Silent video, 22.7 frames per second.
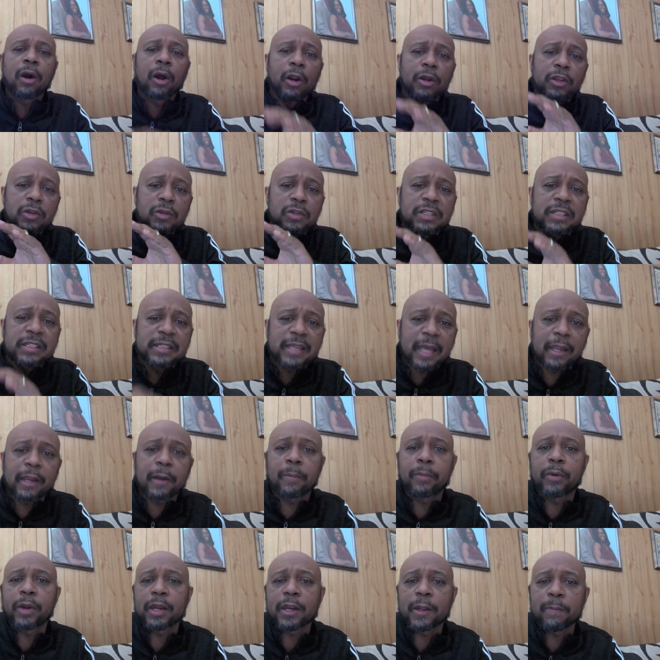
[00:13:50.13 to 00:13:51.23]
are you
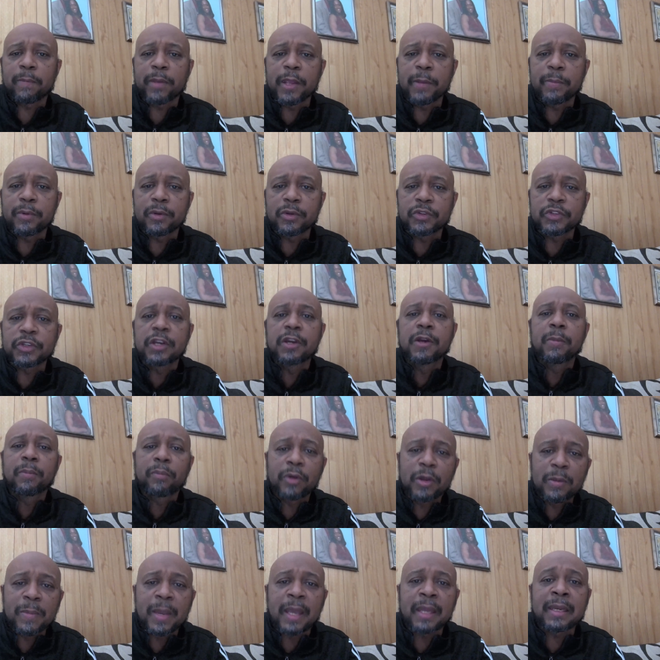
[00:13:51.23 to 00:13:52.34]
celebrating people's
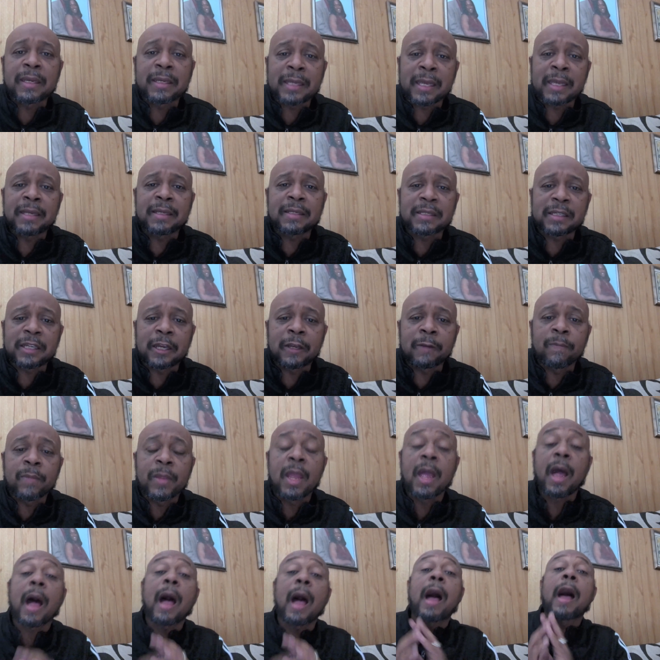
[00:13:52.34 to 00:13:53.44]
premeditated sin?
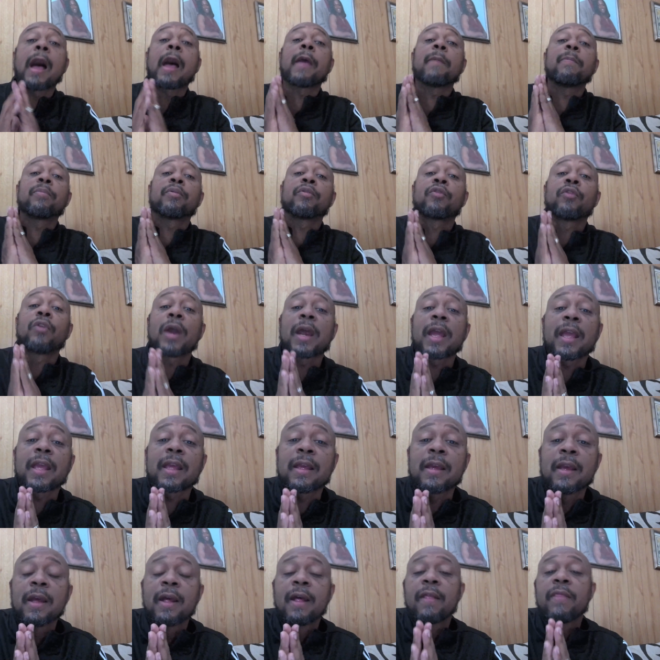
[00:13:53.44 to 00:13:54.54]
I
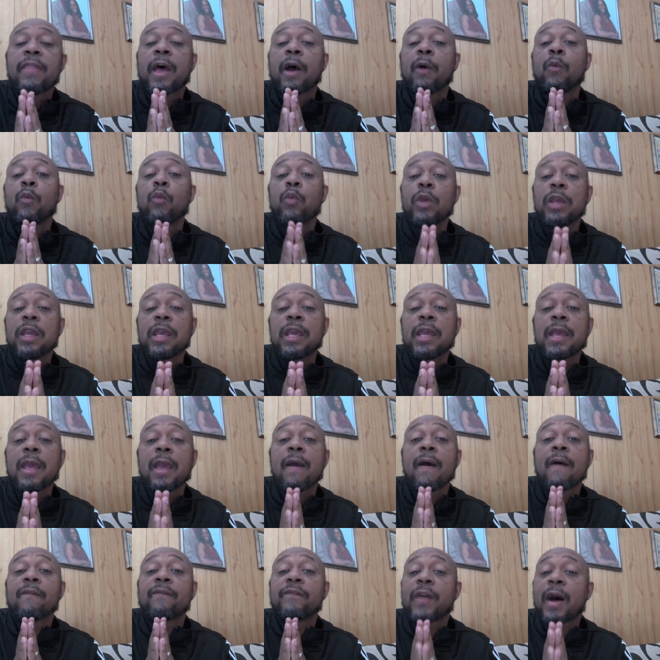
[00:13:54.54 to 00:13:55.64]
pray that we
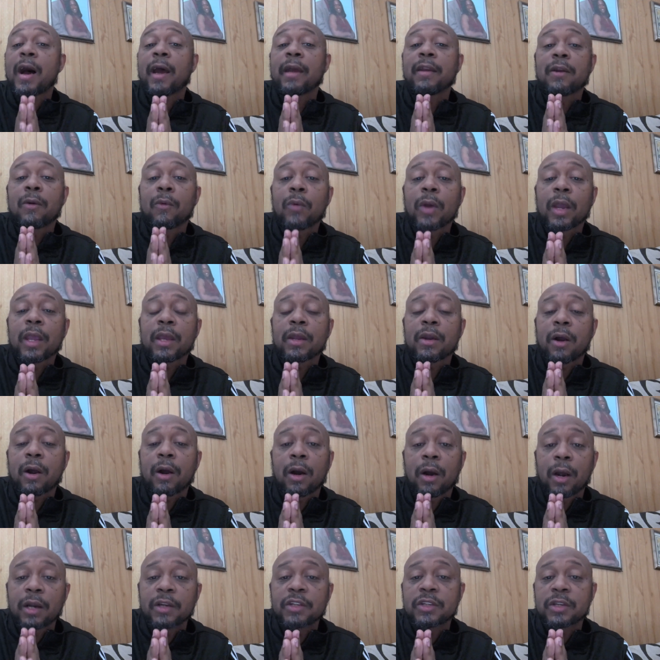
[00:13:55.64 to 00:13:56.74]
find a way in our
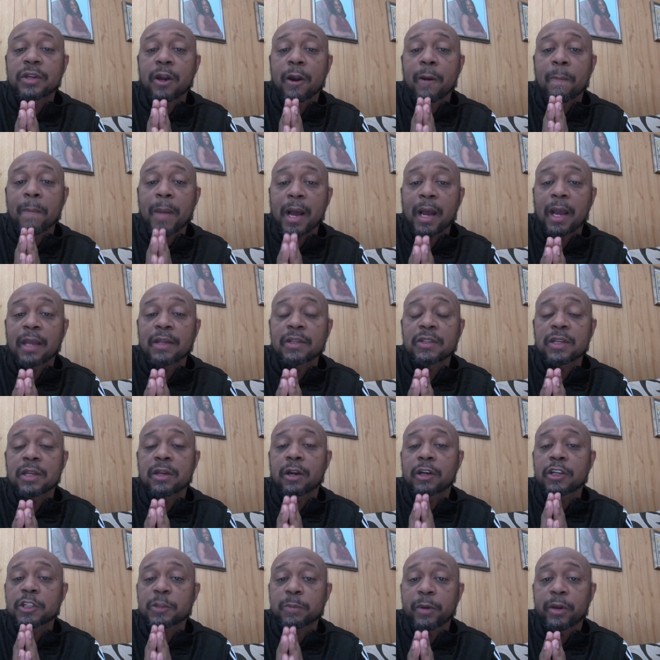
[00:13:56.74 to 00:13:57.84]
hearts and our minds and
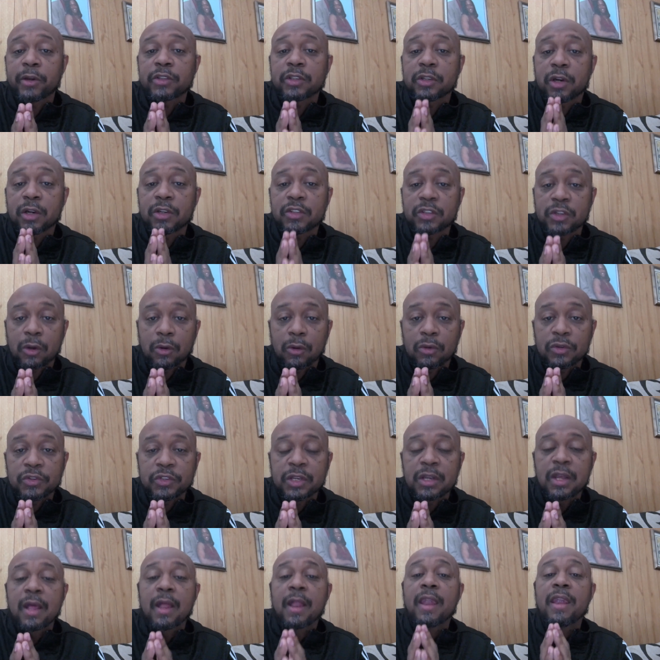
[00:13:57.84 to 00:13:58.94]
our spirits and our souls
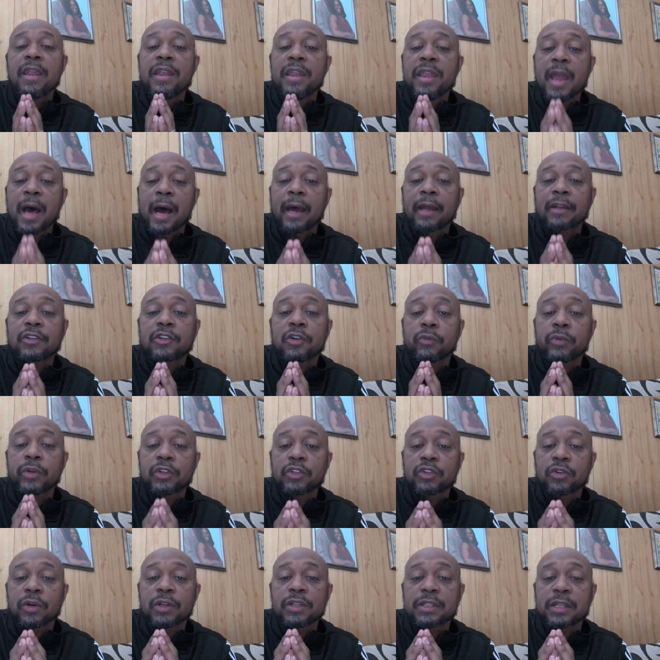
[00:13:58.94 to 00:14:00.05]
not to
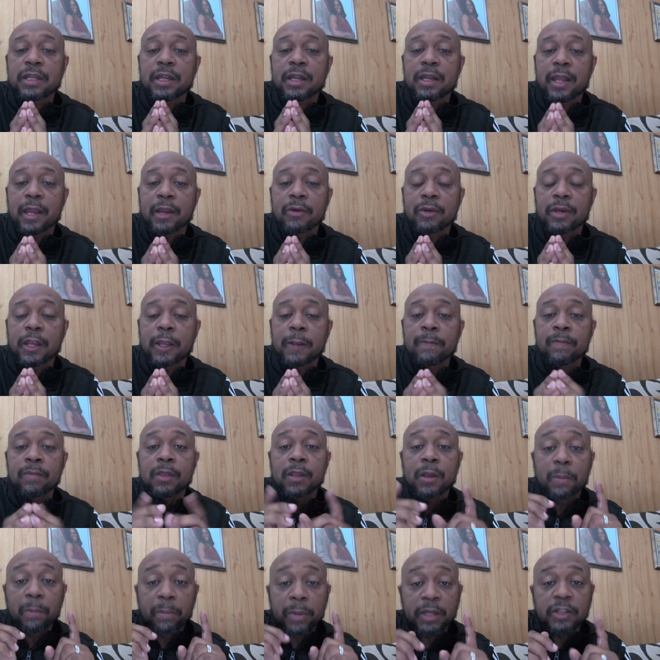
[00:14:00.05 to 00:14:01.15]
rejoice in iniquity,
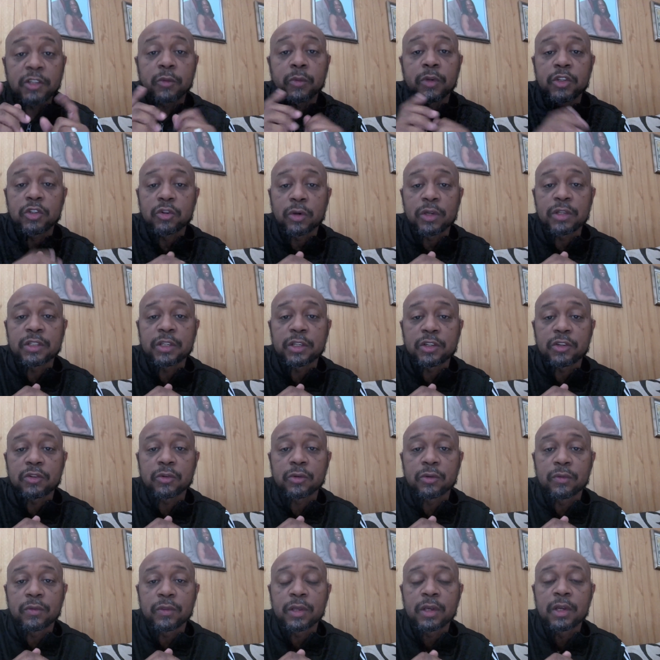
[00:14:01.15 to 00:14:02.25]
but to rejoice in
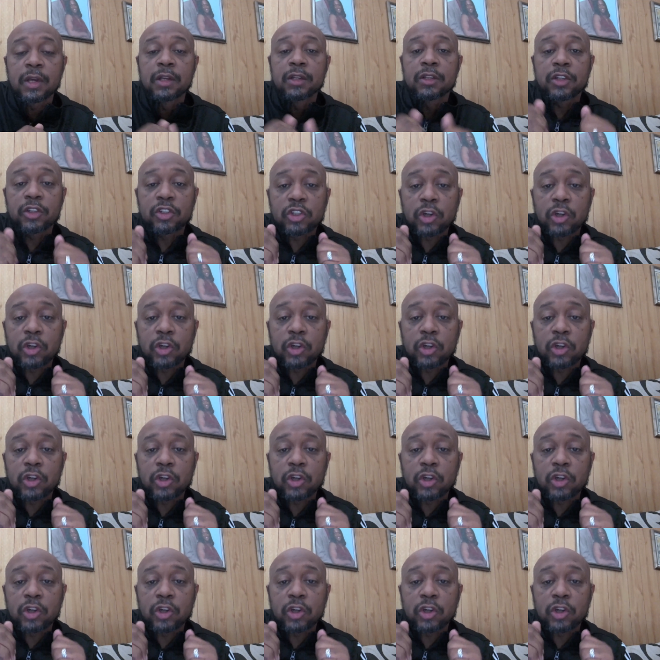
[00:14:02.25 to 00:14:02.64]
truth, to